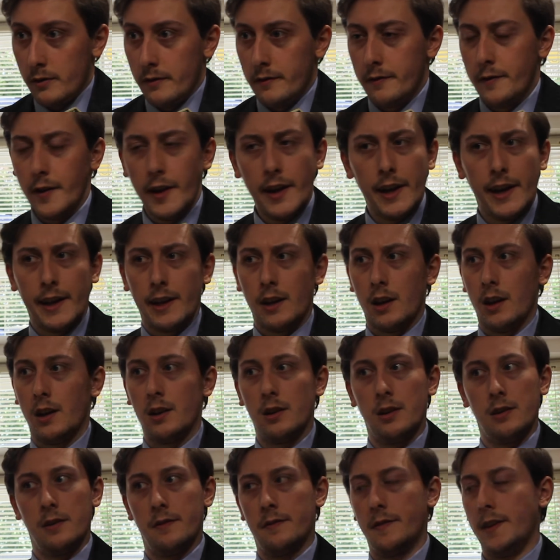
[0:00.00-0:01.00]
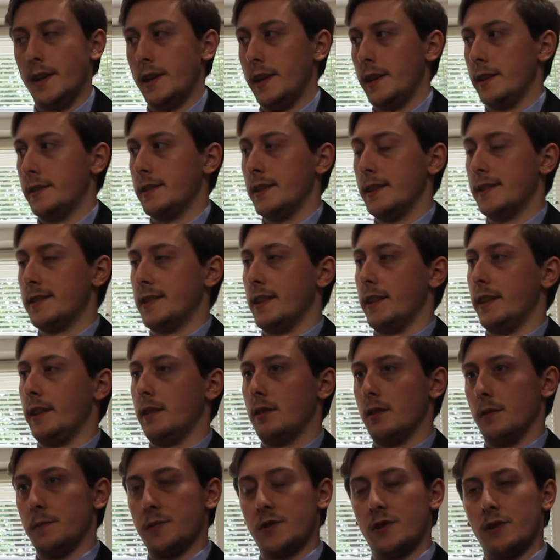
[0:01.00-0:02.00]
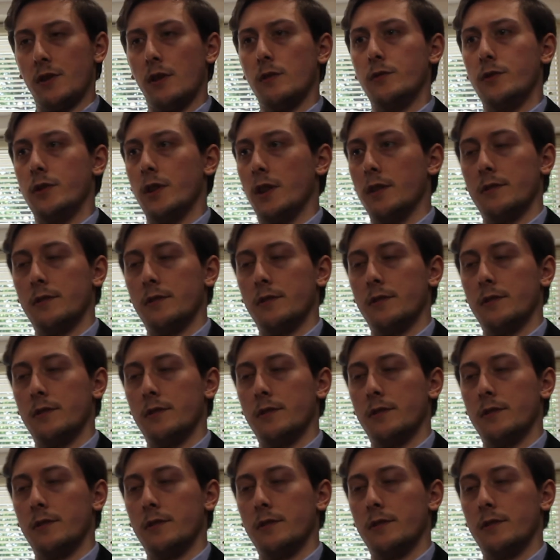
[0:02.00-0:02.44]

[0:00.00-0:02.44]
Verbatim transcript: feeling, feeling dizzy. I'm so